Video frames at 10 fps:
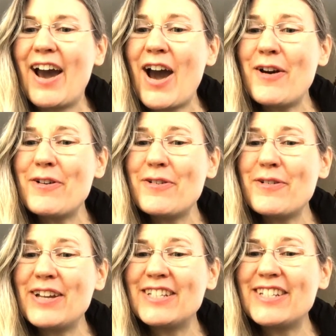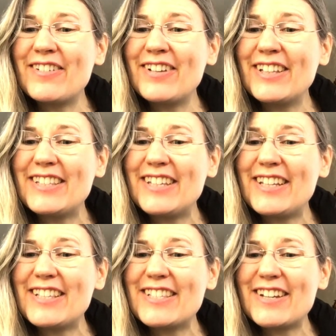Oh, and
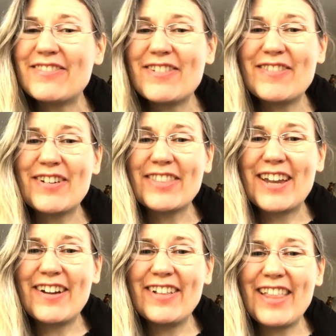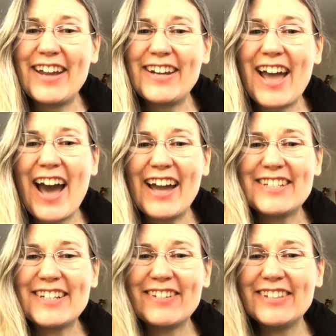Geraldine's here from North Carolina. Hi,
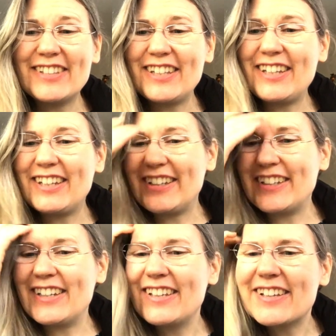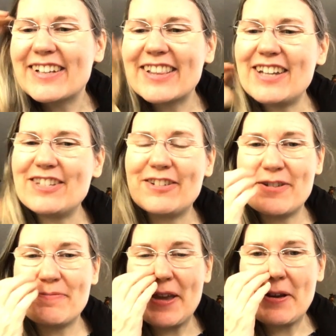Geraldine. Glad you could
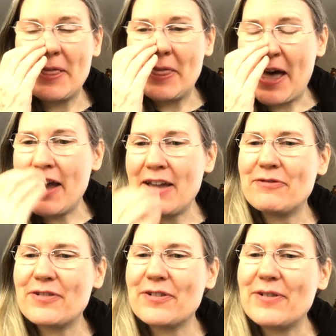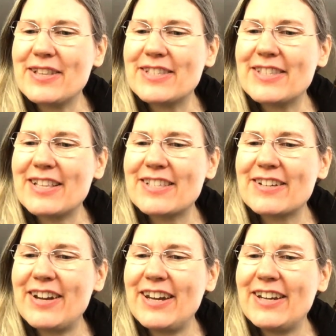make a live for once. That's
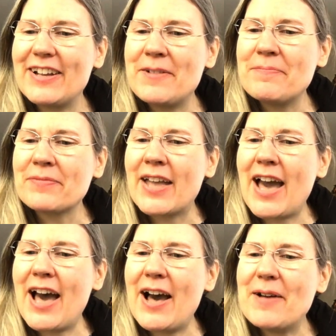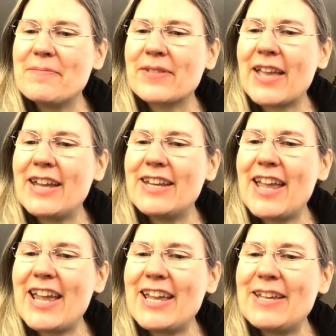great. Um, and
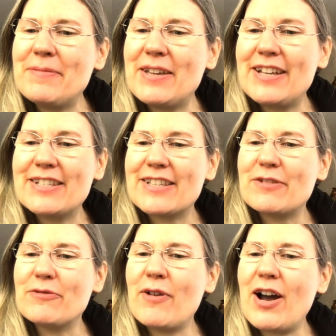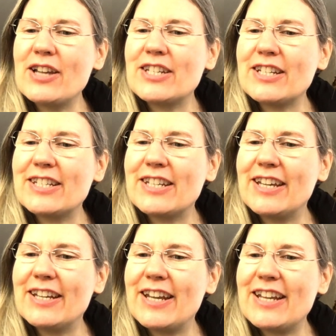Amy is in
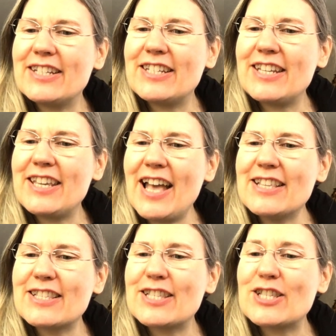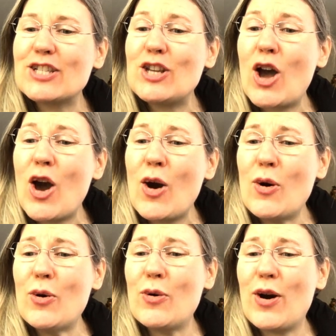Washington and she has
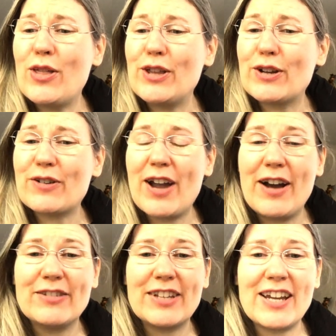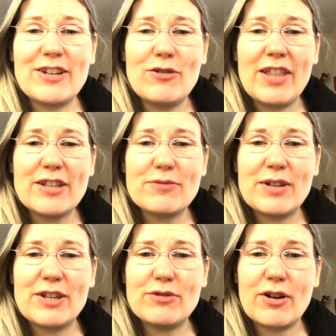snow on the ground. I know last week
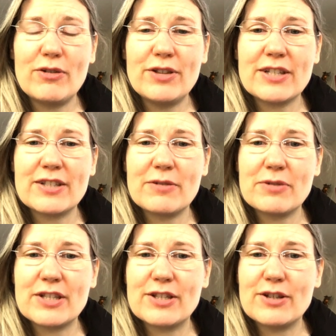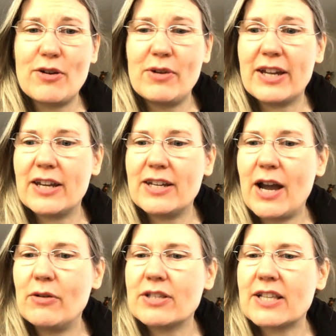you told us it was snowing and
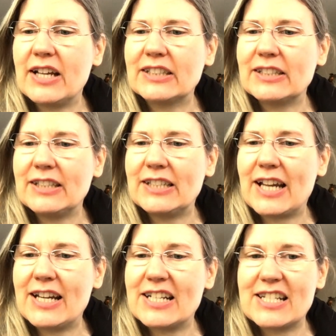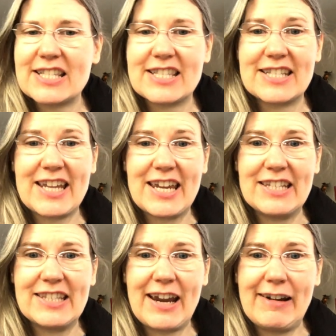now it's actually kind of just stayed
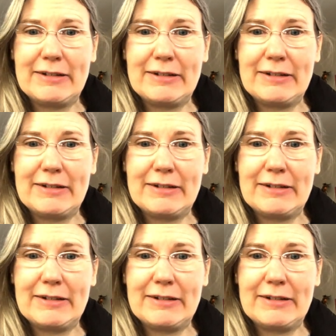there.